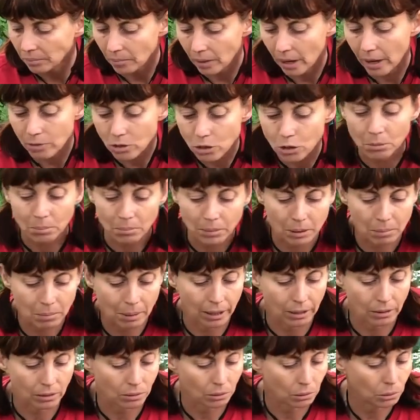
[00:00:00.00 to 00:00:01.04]
have taught me
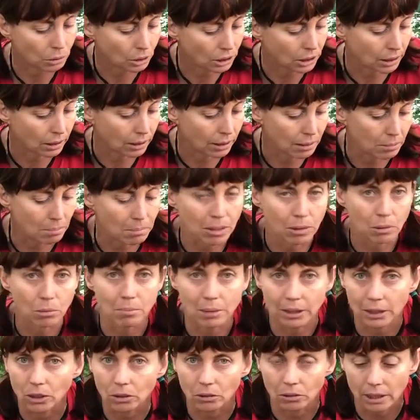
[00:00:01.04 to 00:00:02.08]
about horta or
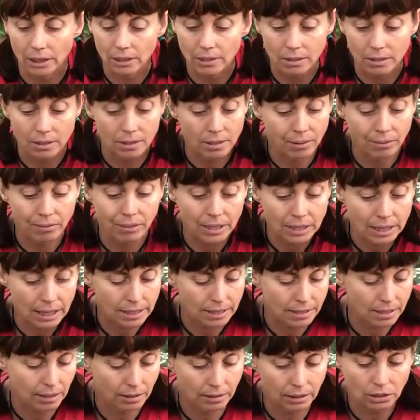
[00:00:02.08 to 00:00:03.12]
mixed greens, and it's a
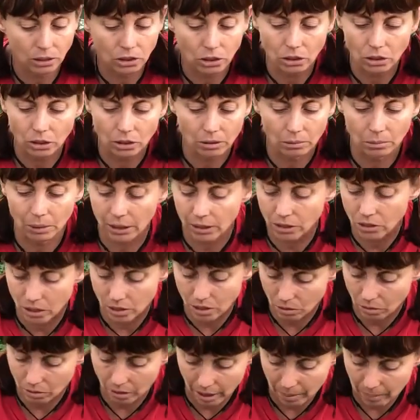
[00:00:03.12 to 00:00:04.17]
fantastic thing to do, where you
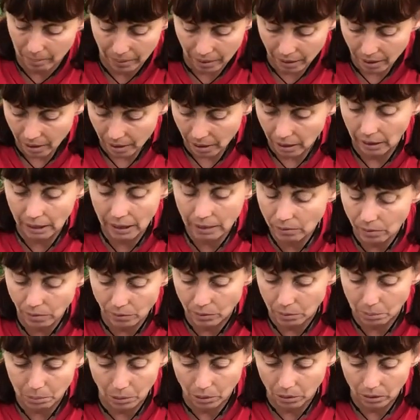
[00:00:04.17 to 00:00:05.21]
just grab a leaf off
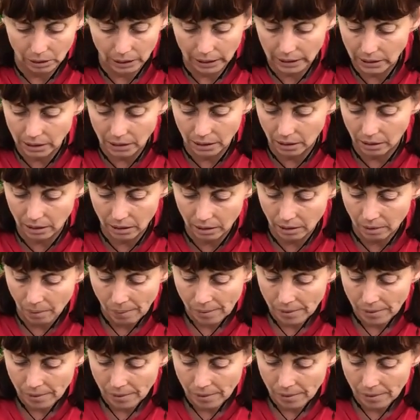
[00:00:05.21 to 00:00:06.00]
your broccoletti,